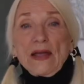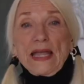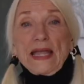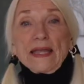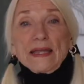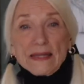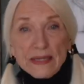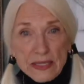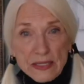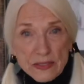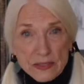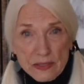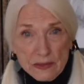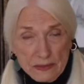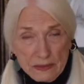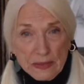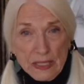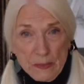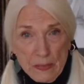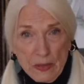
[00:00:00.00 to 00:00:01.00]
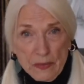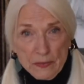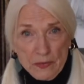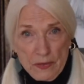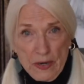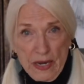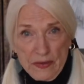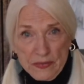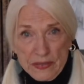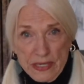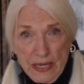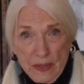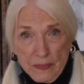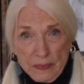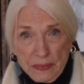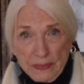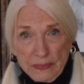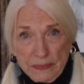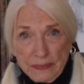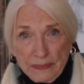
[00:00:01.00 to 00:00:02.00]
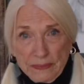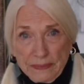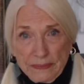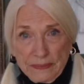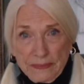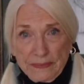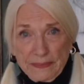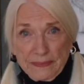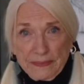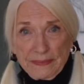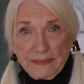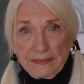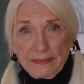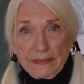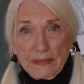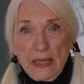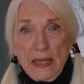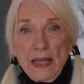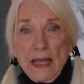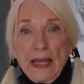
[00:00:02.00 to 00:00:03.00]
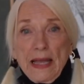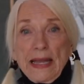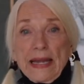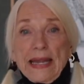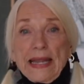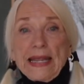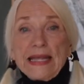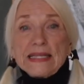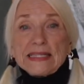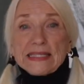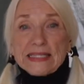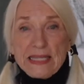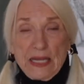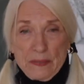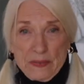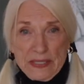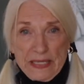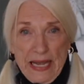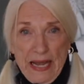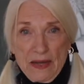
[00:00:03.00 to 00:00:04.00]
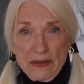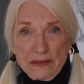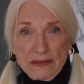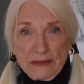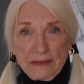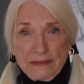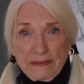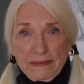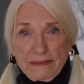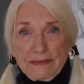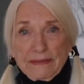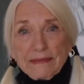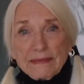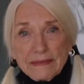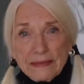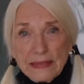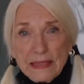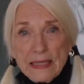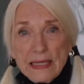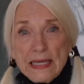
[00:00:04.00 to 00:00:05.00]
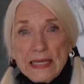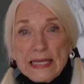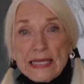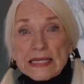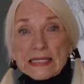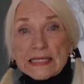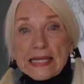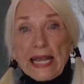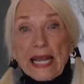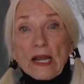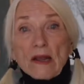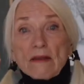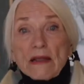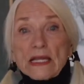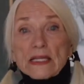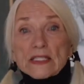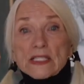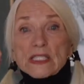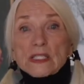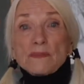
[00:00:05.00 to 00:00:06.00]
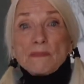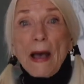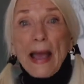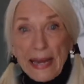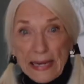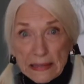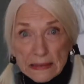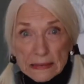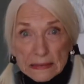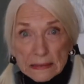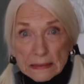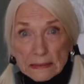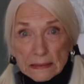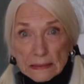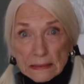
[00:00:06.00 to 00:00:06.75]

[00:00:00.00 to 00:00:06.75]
Andy's limo drives up, and he steps out. His hair is spiked.